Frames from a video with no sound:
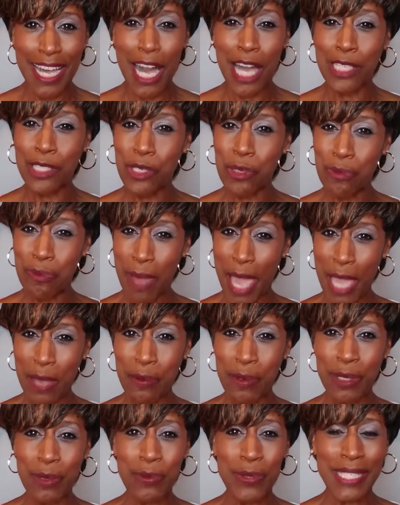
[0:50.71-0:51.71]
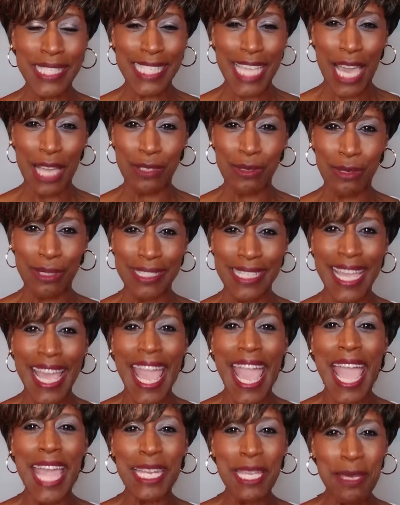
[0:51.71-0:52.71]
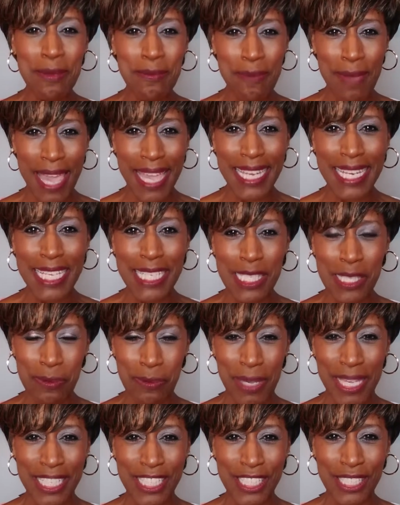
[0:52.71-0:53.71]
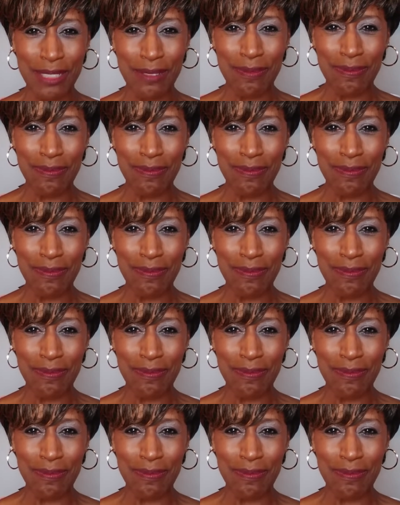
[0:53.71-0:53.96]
A new banquet was scheduled and he made his speech.